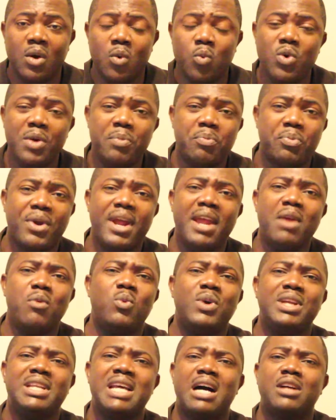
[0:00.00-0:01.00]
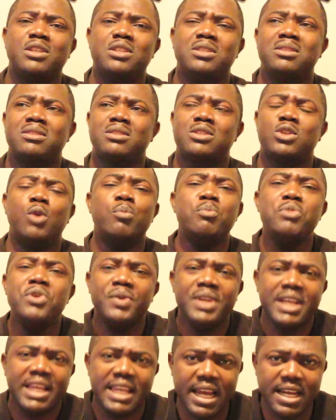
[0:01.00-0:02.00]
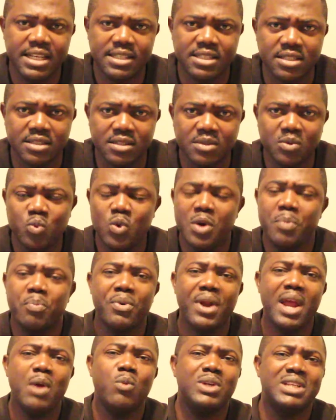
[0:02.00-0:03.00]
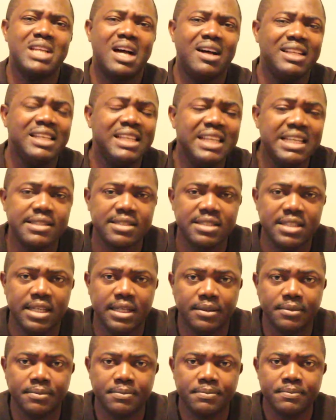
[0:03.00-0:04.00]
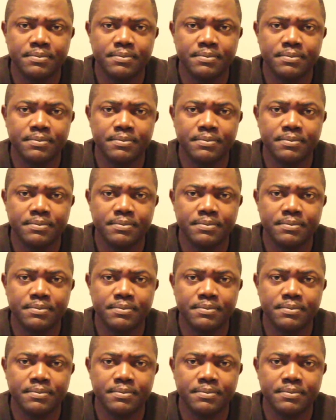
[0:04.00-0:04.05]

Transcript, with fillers: we pray without communicating we pray without listening